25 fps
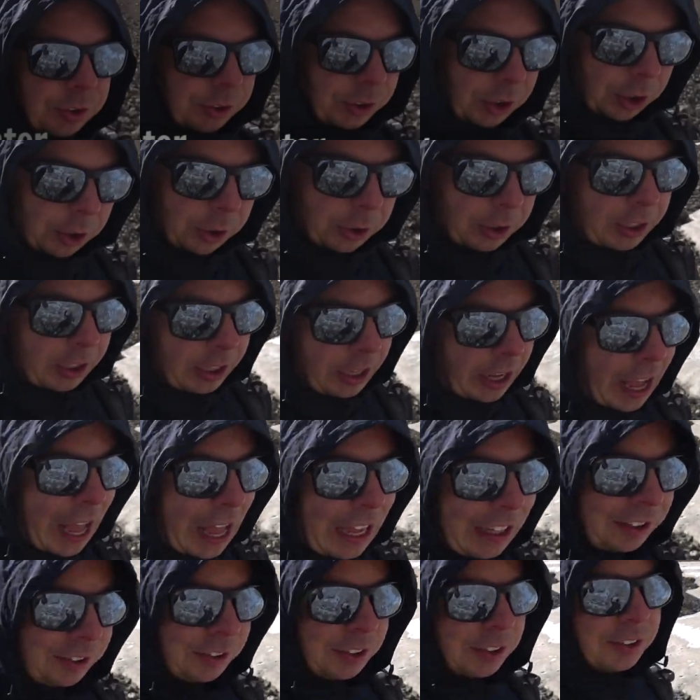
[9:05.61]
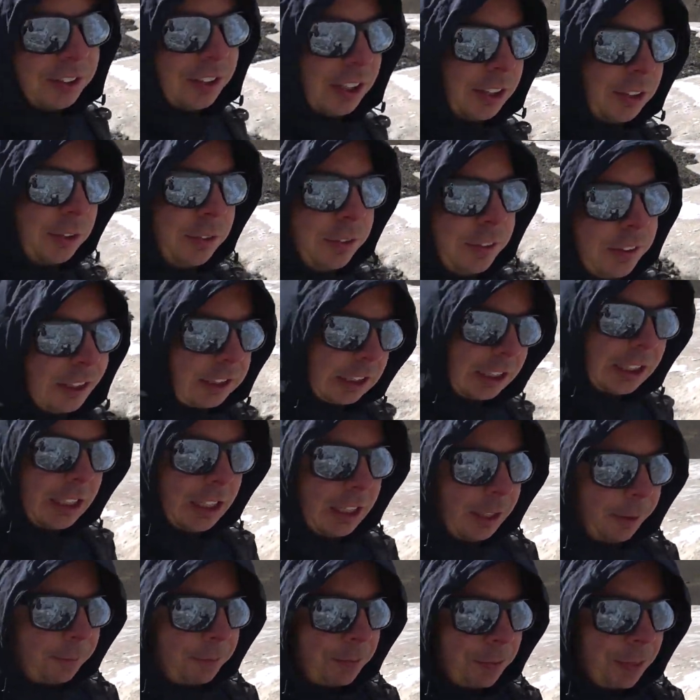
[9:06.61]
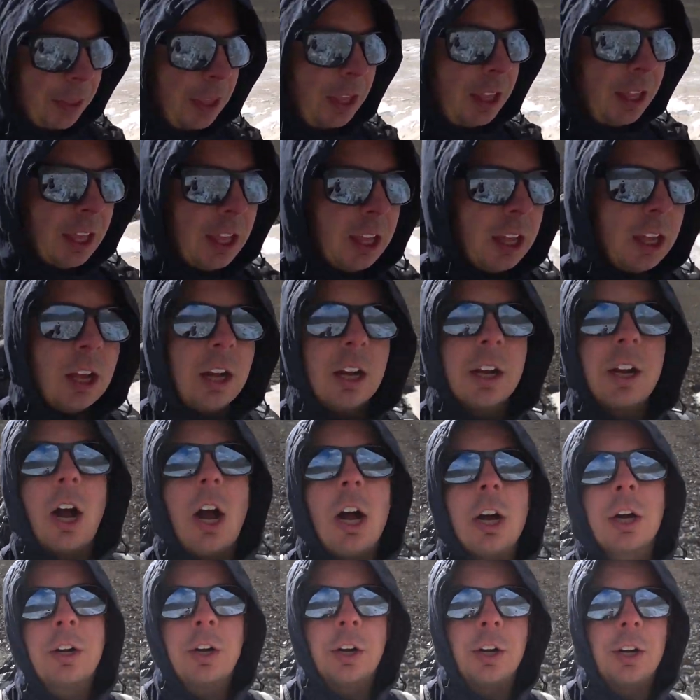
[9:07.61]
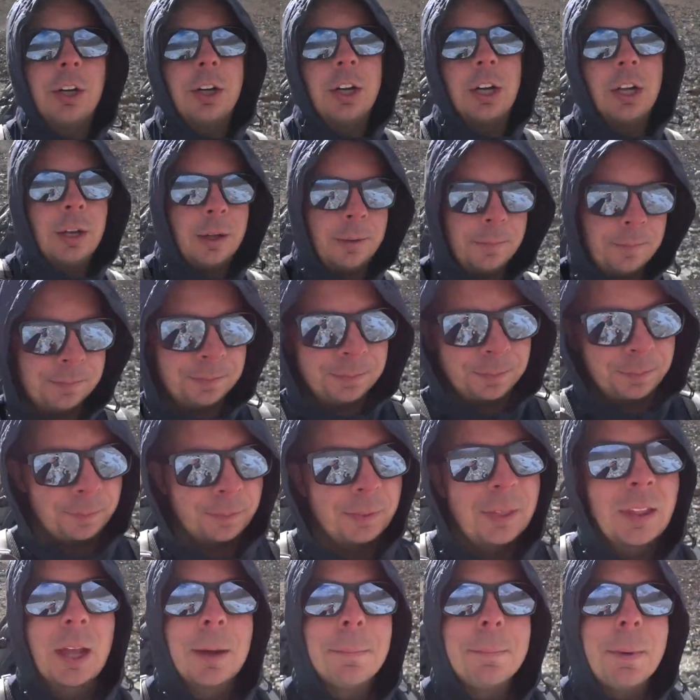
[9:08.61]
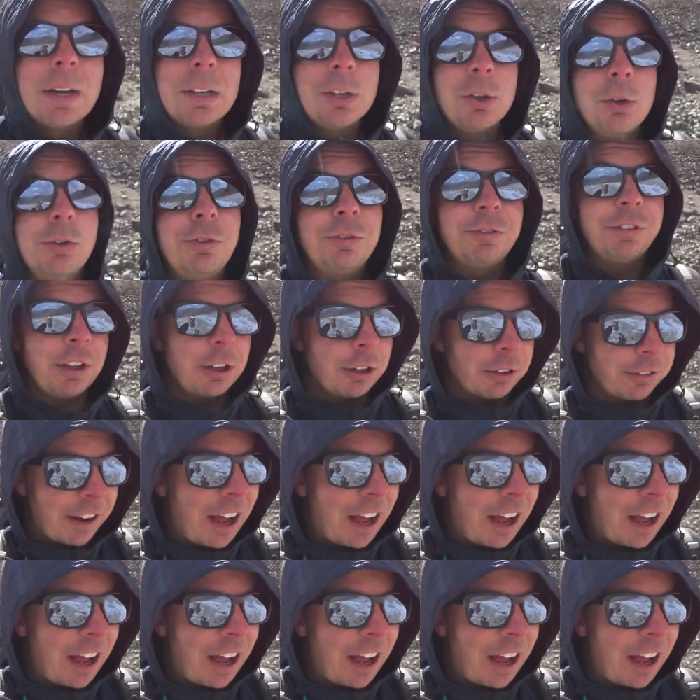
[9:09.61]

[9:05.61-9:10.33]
So I successfully conquered my new fear of